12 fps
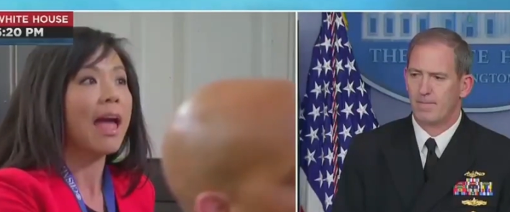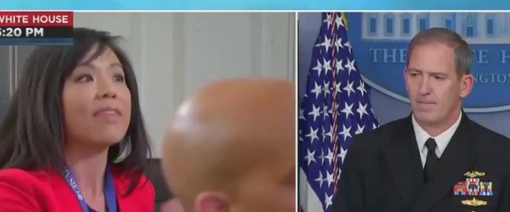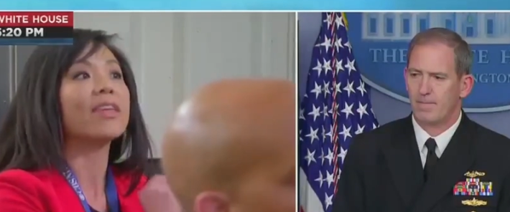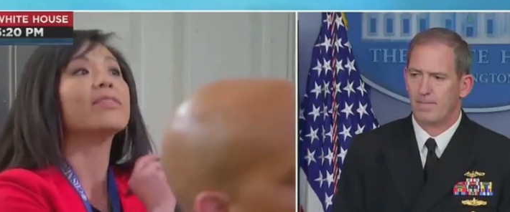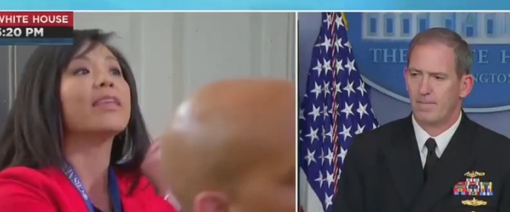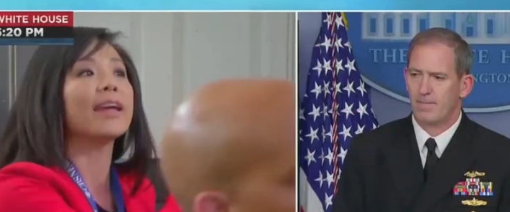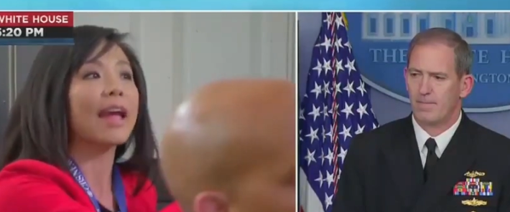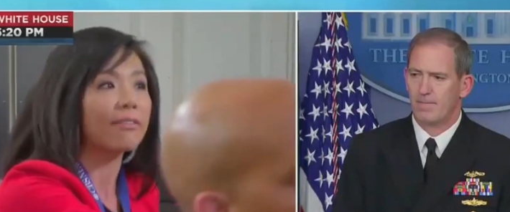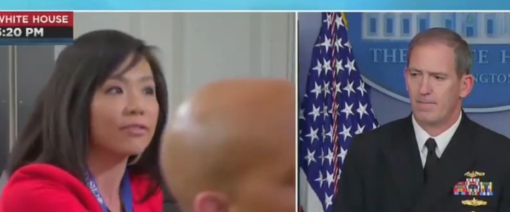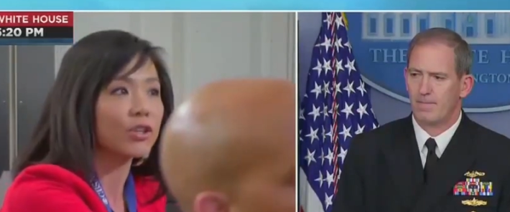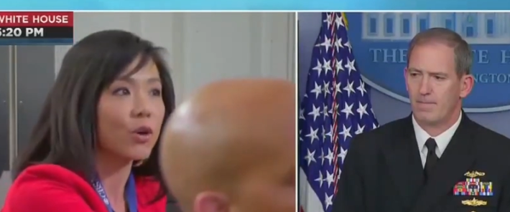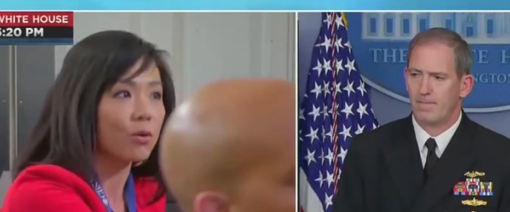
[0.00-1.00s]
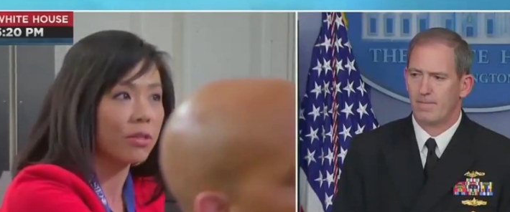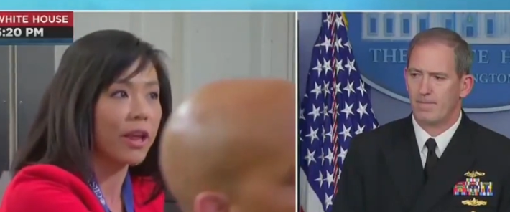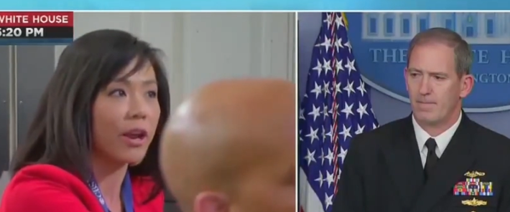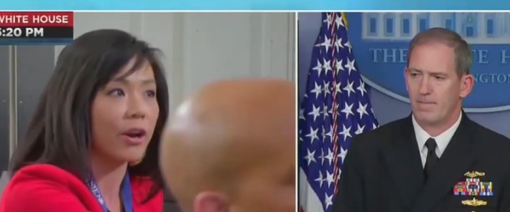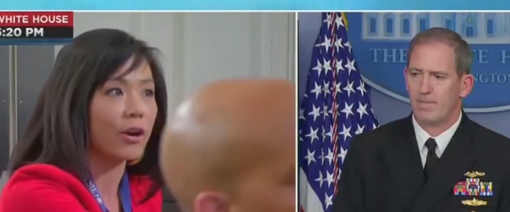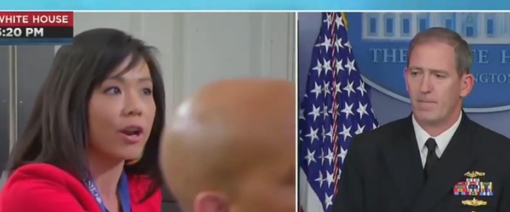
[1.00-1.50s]
Speaker 1: and then they have to go
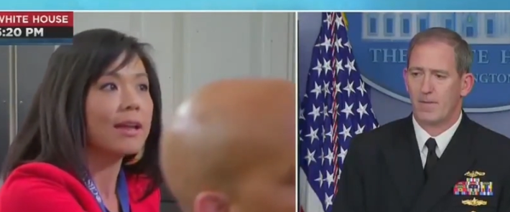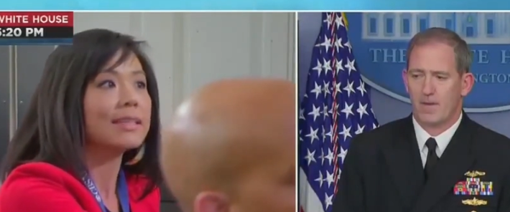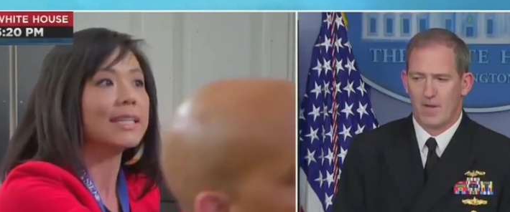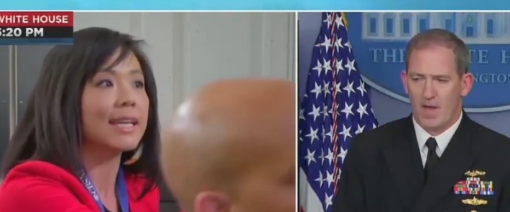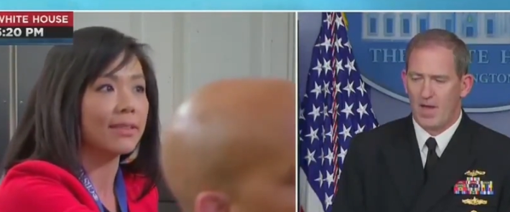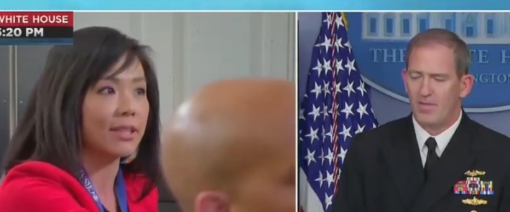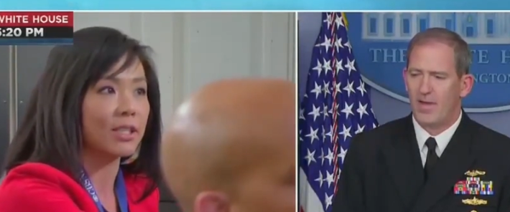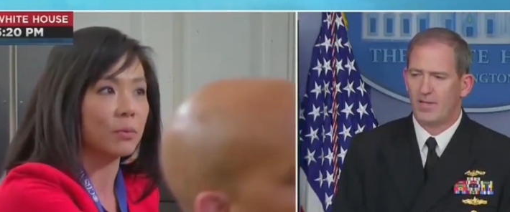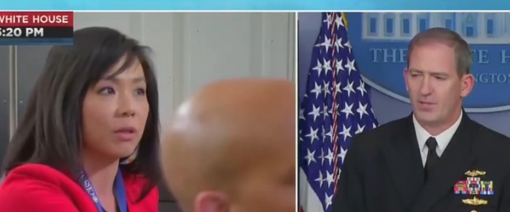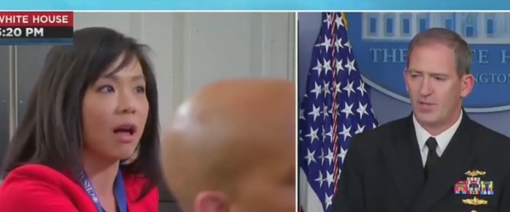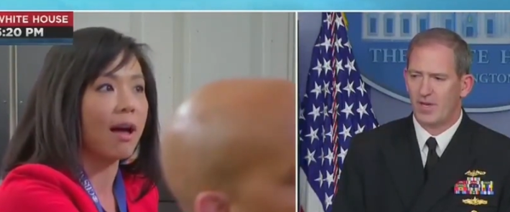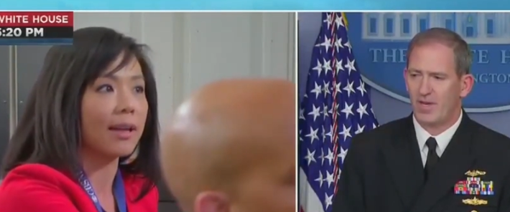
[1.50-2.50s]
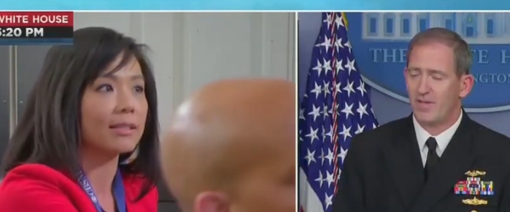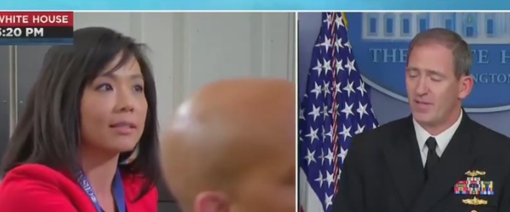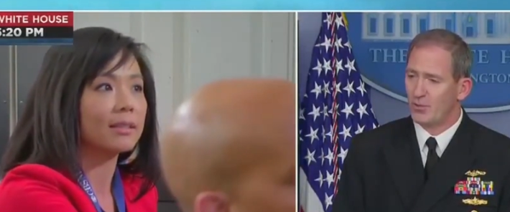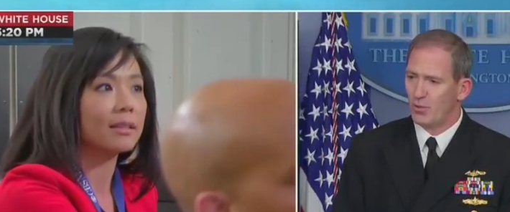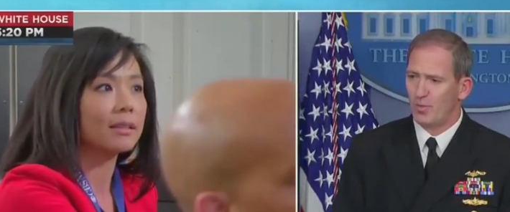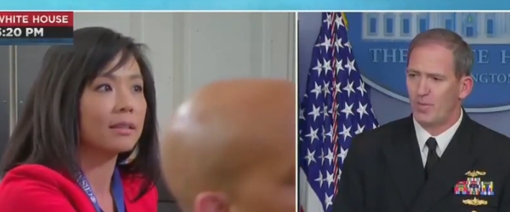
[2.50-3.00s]
there to get the supplies.
Speaker 2: That's uh,
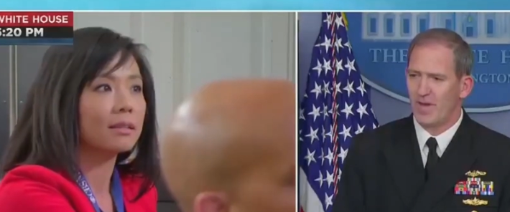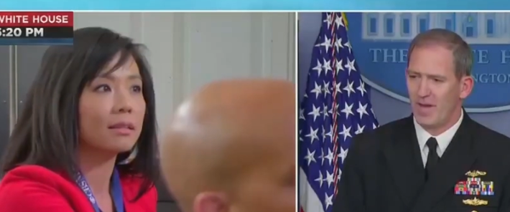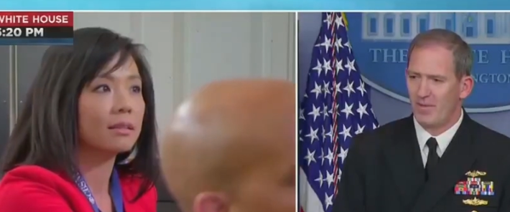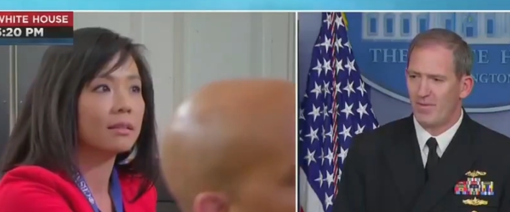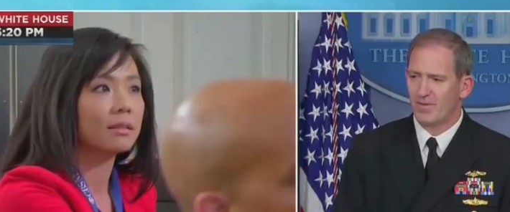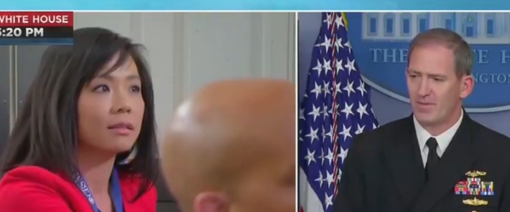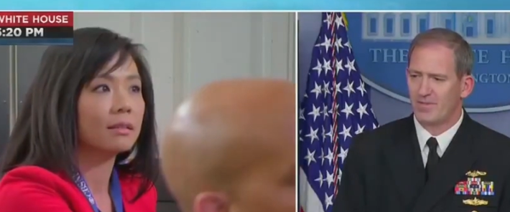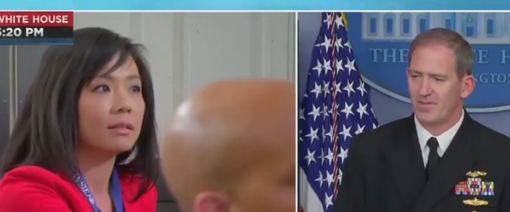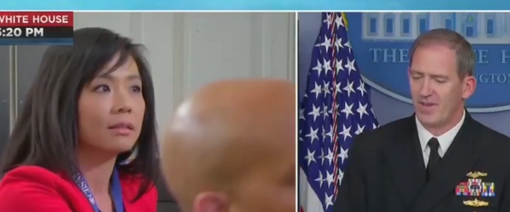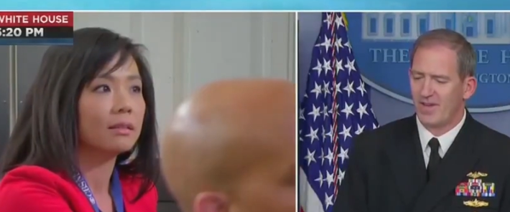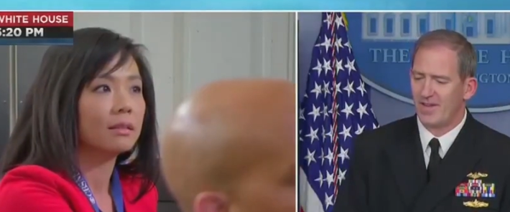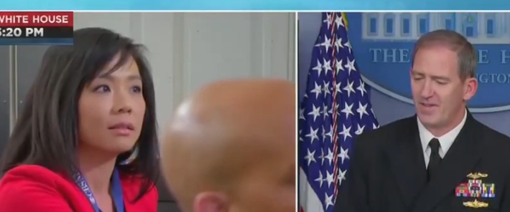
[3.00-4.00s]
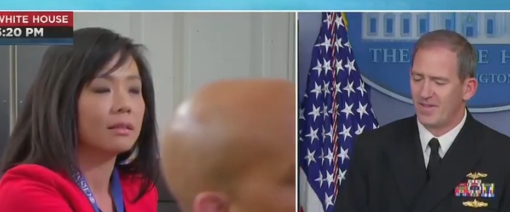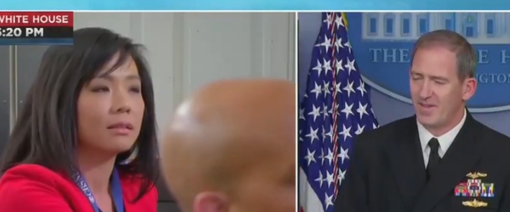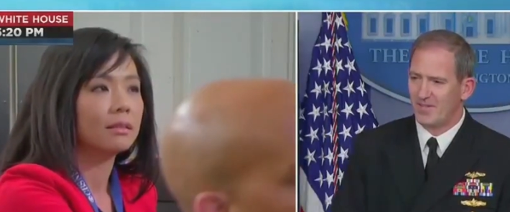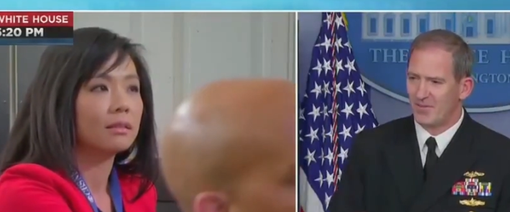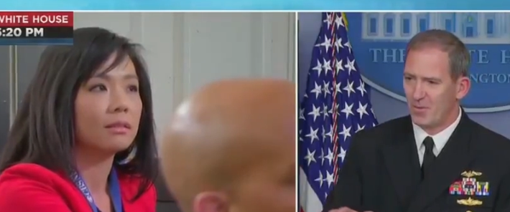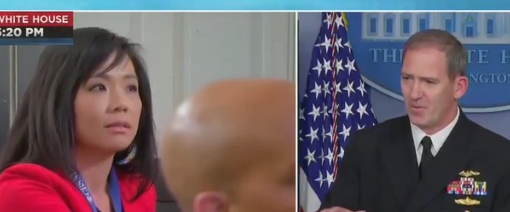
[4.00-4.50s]
that's normally how things uh,
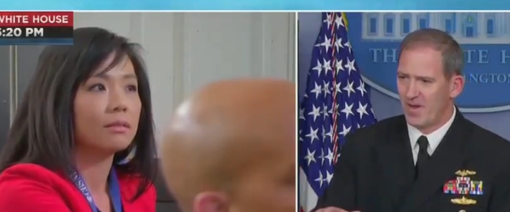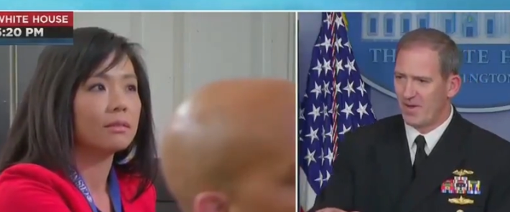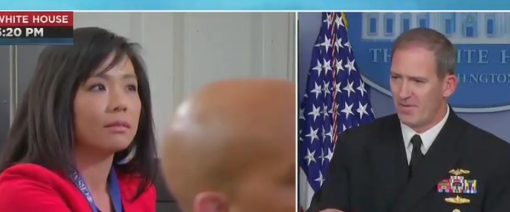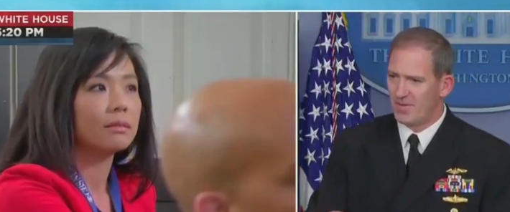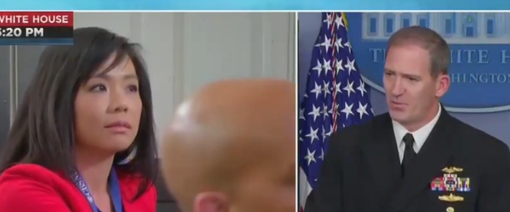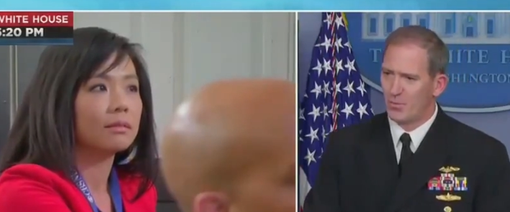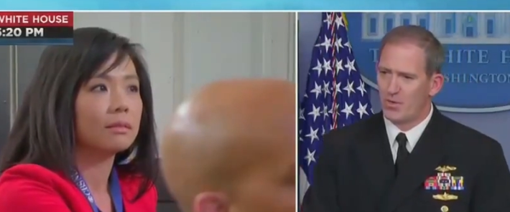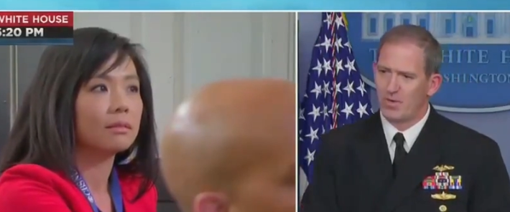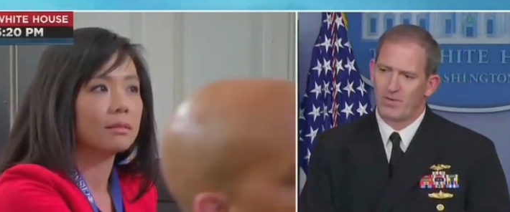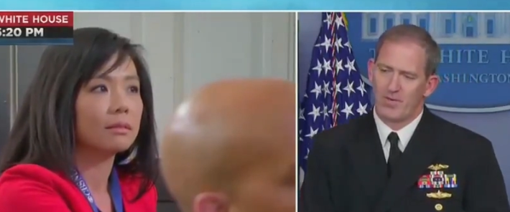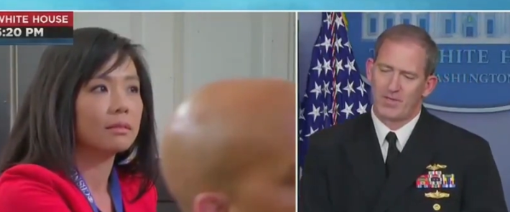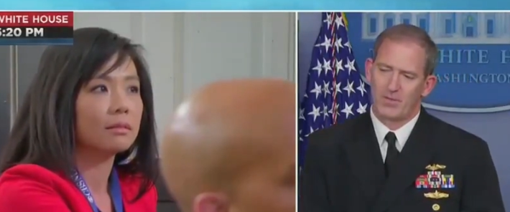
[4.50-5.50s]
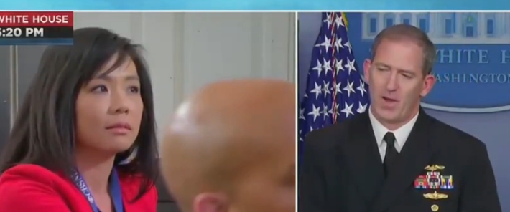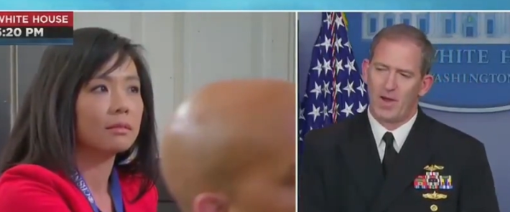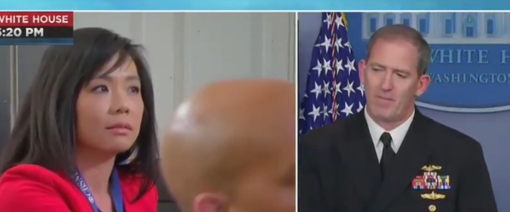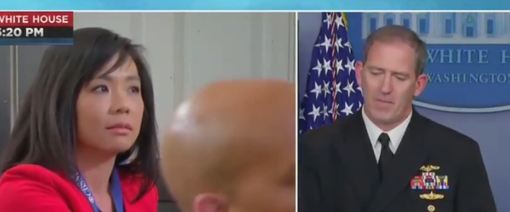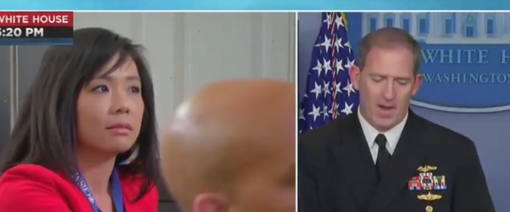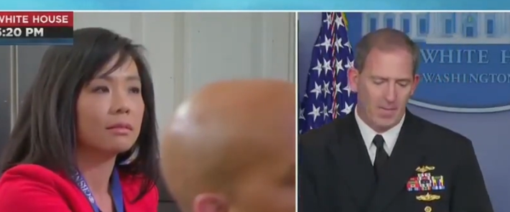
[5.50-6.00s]
that's normally how things work, right? So
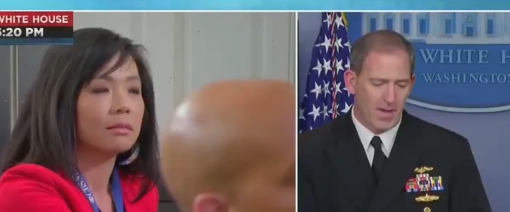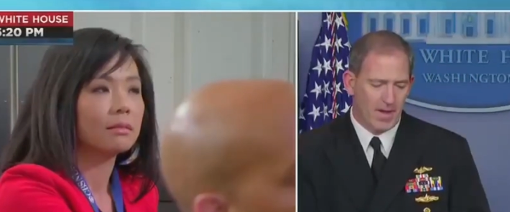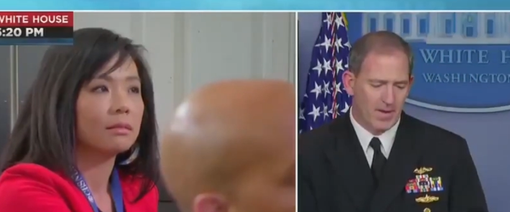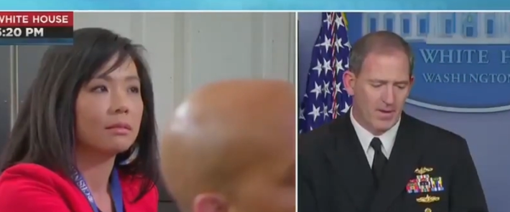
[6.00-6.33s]
I'm I'm not